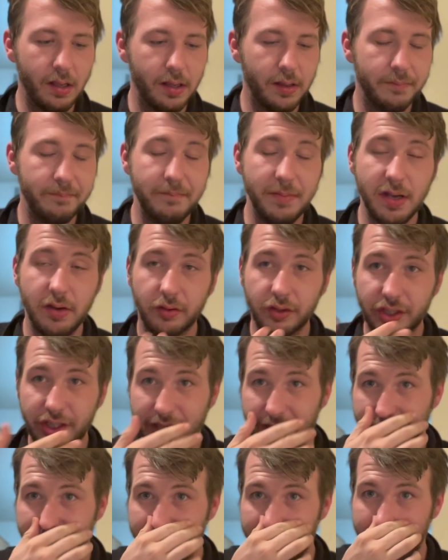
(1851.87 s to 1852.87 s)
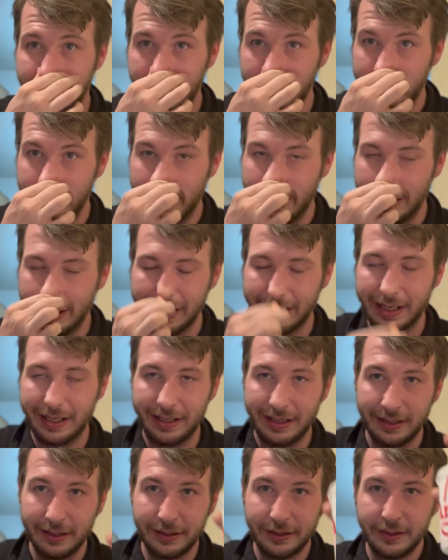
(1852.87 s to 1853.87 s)
milkshake included, like a
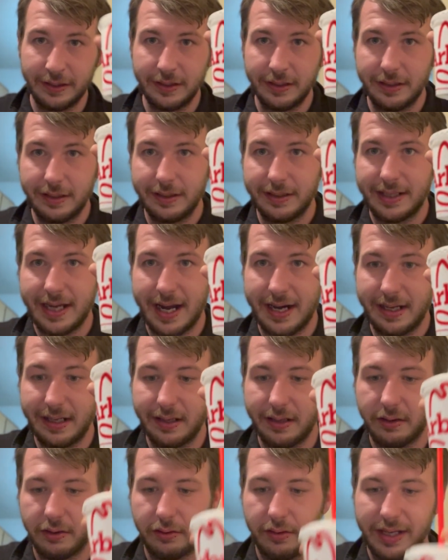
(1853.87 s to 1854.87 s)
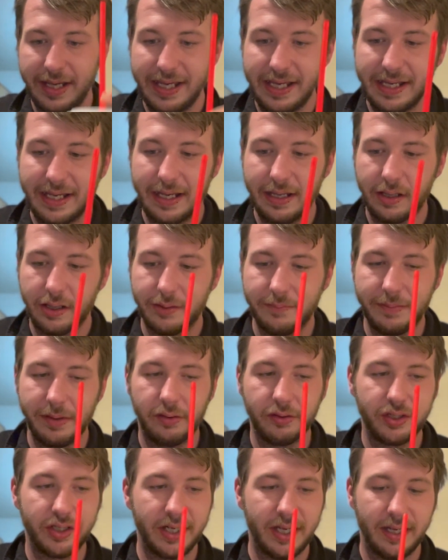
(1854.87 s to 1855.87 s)
tiny little heat killer
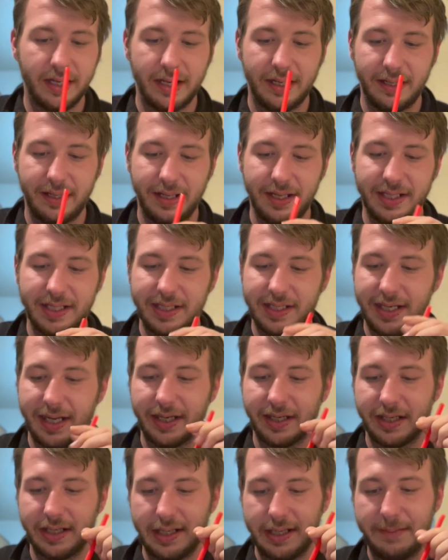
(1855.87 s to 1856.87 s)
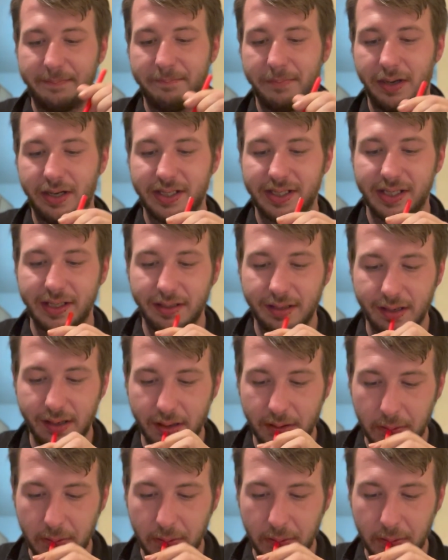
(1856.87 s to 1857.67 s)
milkshake, and this is actually bussin'.